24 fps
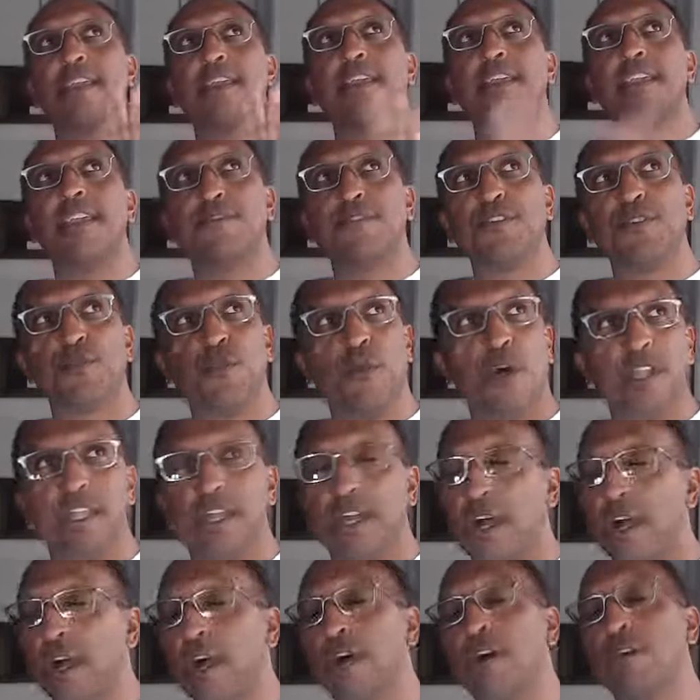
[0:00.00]
If you want to,
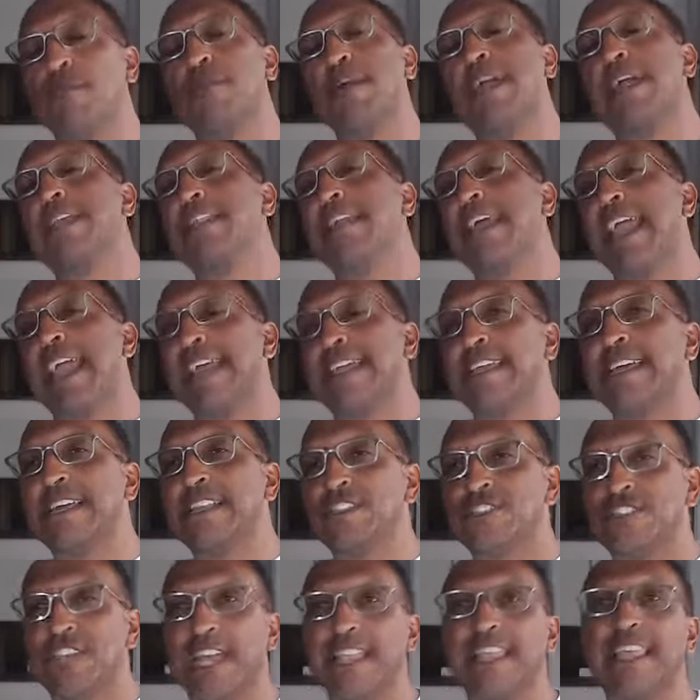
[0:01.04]
oh man, Anna
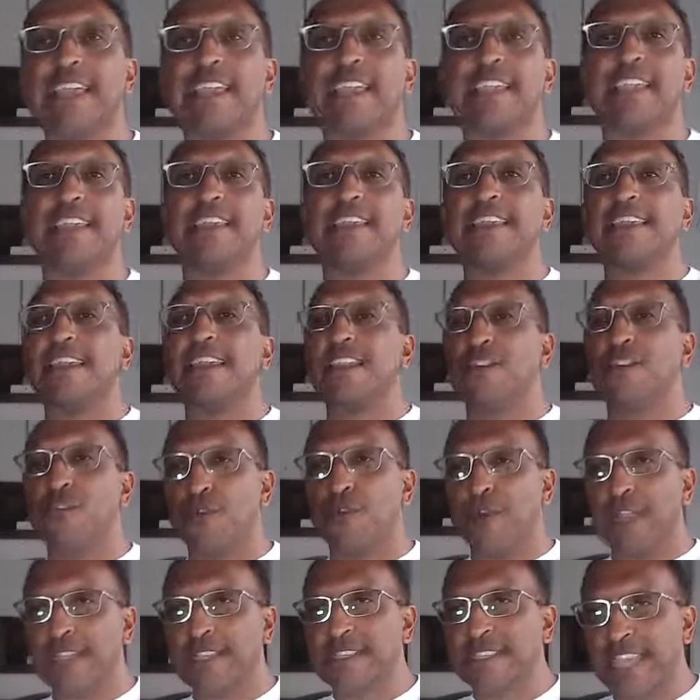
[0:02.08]
Angelic,
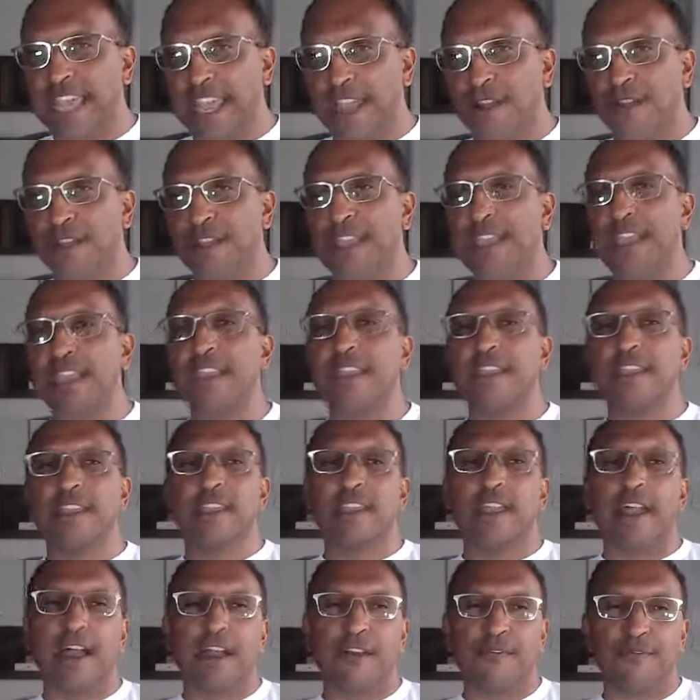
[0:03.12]
Grace Harry,
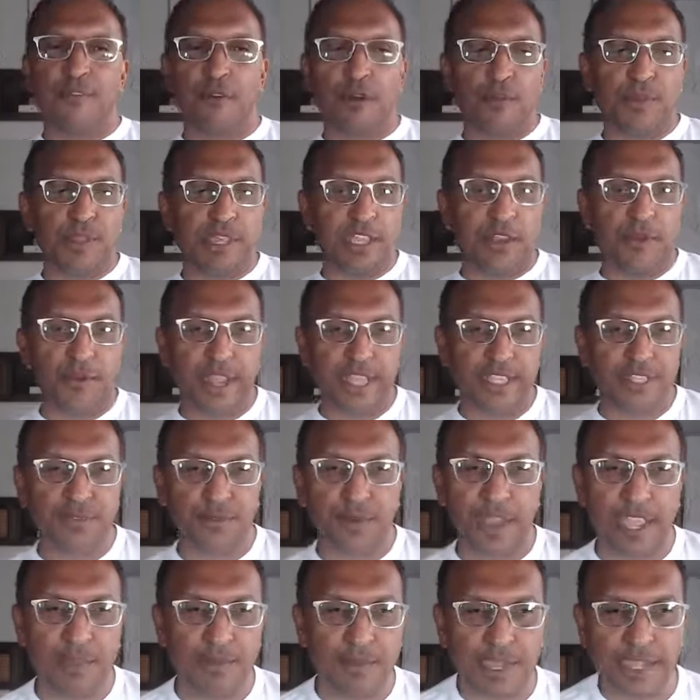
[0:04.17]
formerly Grace
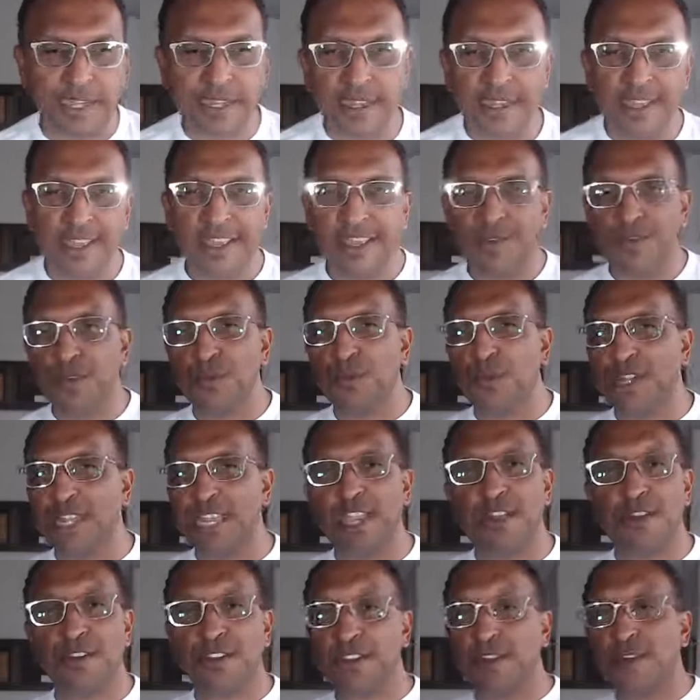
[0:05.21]
Raymond. If you want to
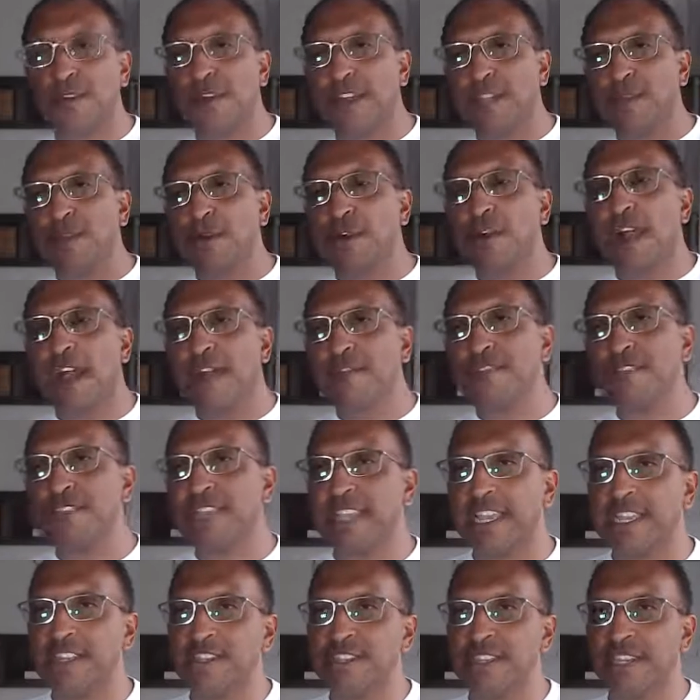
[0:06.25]
hear an incredible
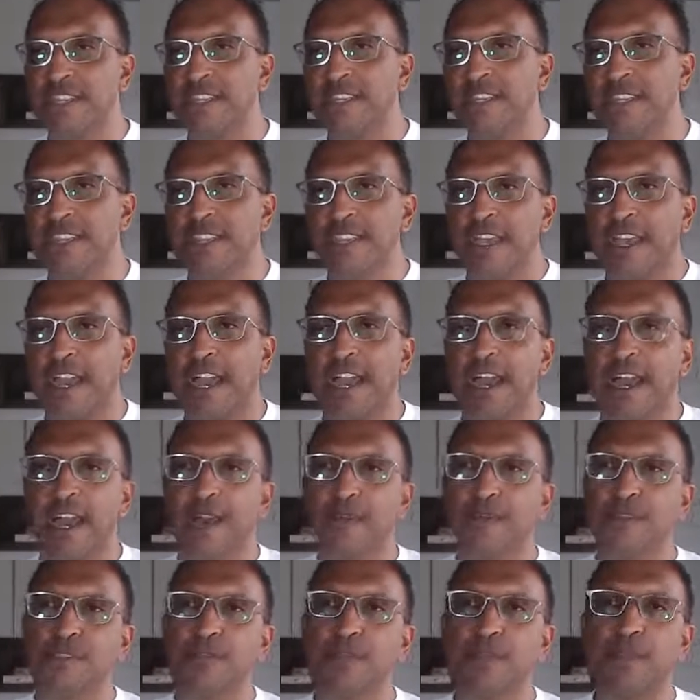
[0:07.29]
conversation
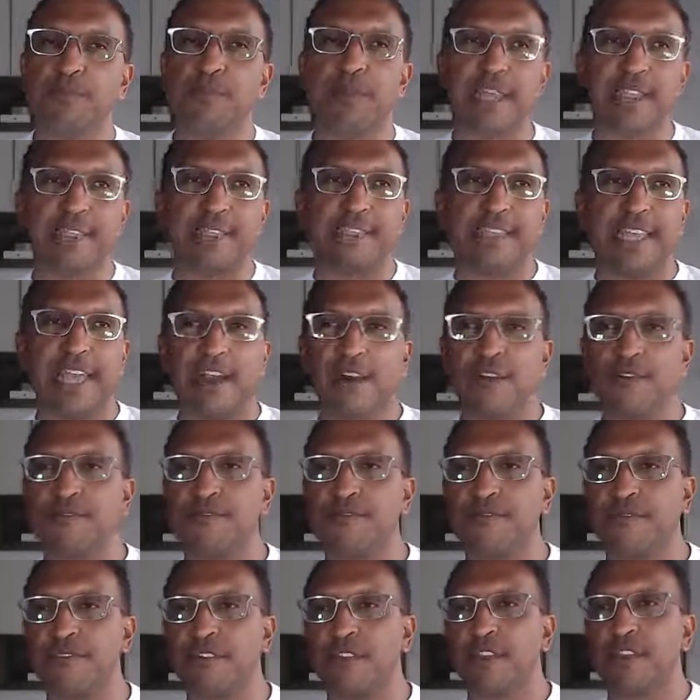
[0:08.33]
between
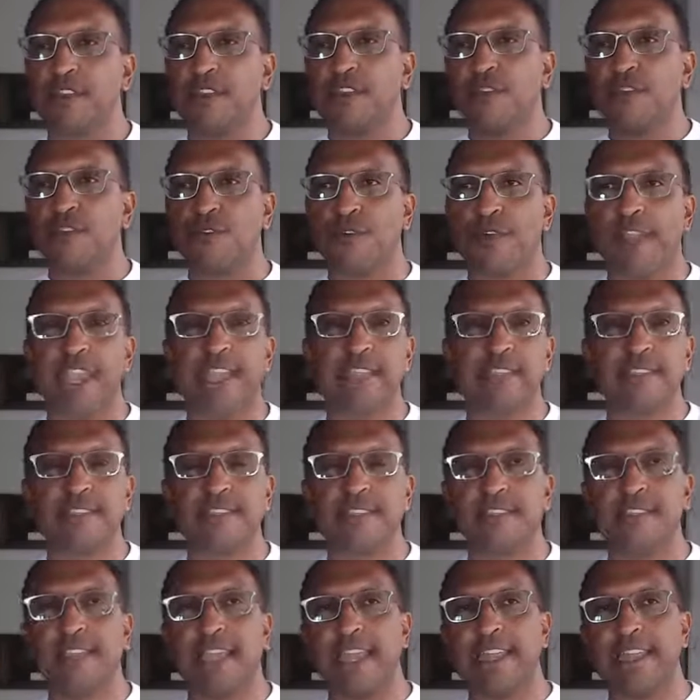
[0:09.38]
myself,
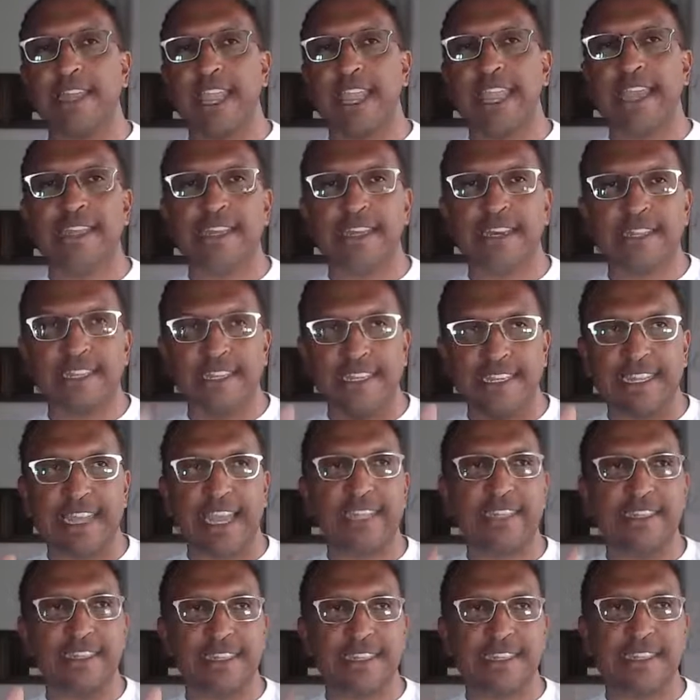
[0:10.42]
Grace, and Anna,
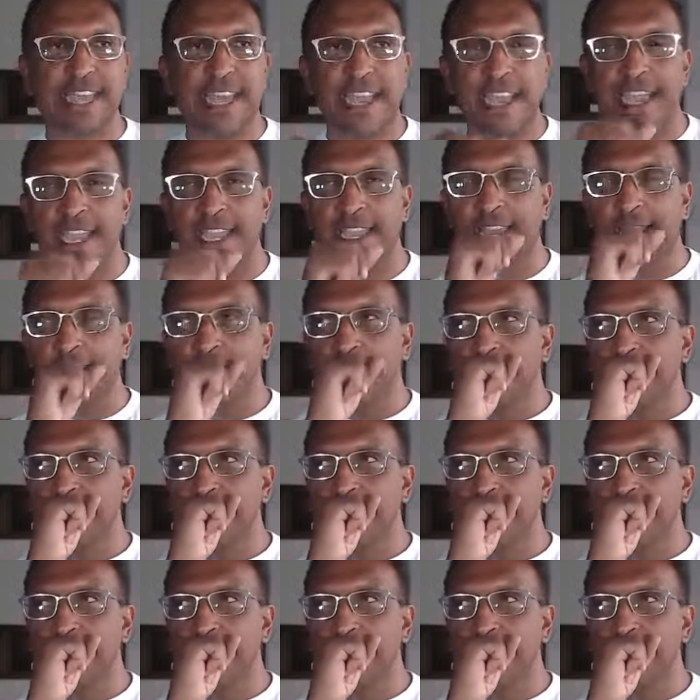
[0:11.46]
today's the day.